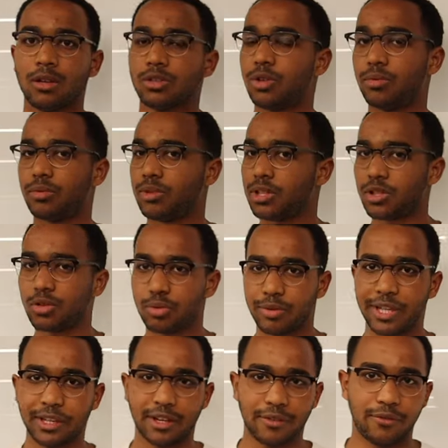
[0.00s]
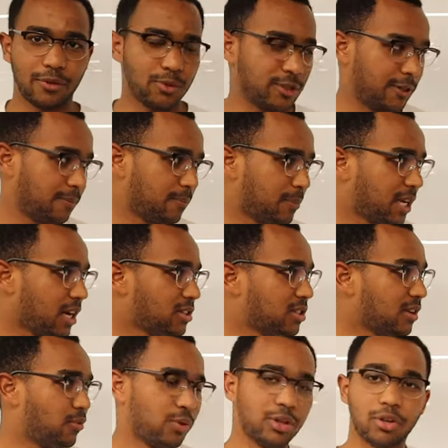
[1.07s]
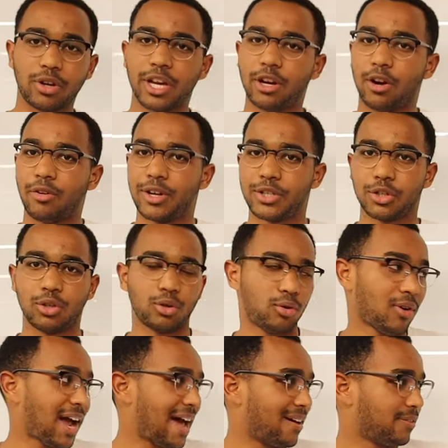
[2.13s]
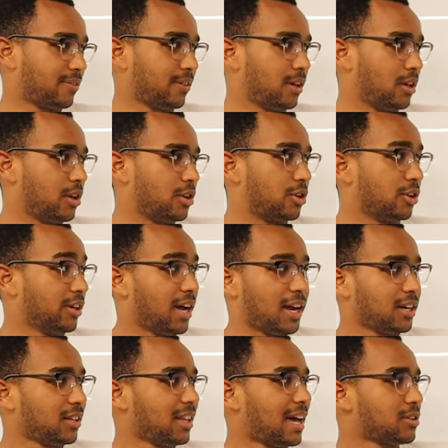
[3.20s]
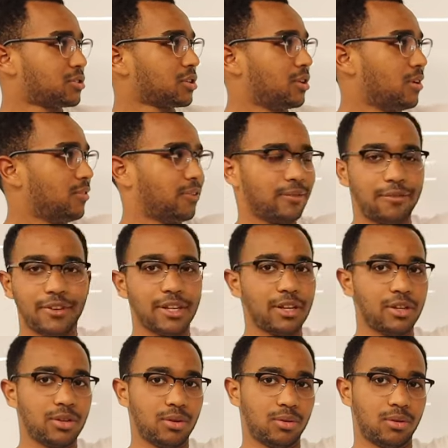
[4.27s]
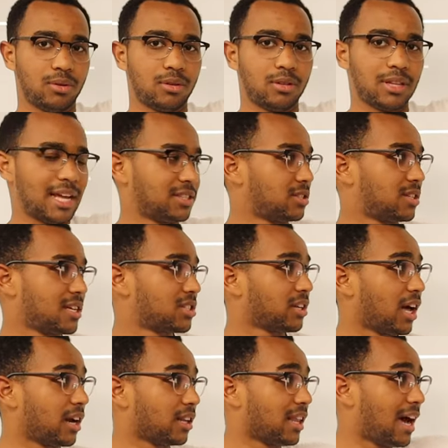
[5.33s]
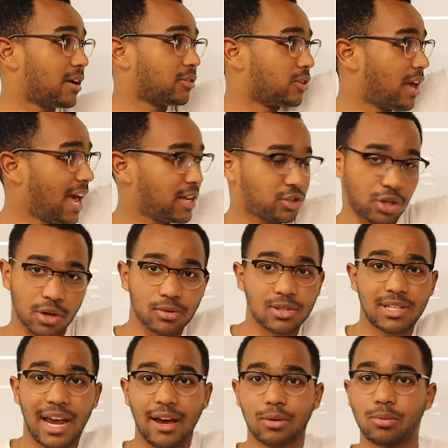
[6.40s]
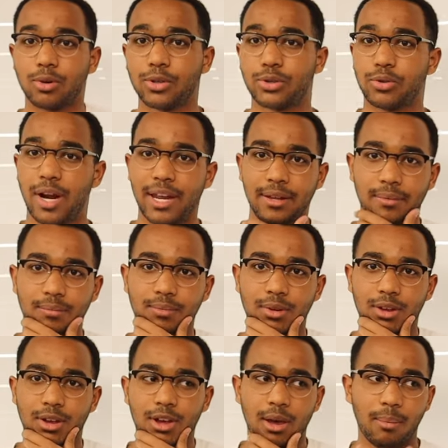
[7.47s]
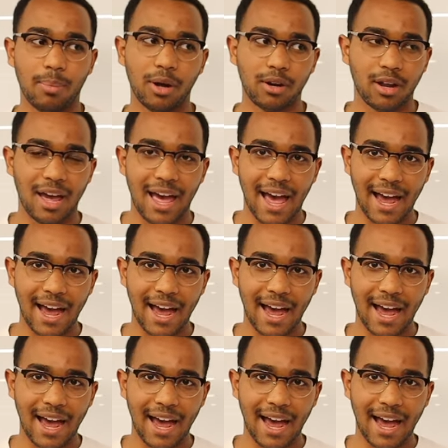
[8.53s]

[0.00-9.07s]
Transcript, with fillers: So this is really confusing, because if we look at our original graph, you're not allowed to go from V to U. That's, that's not allowed. The edge goes downwards, right? But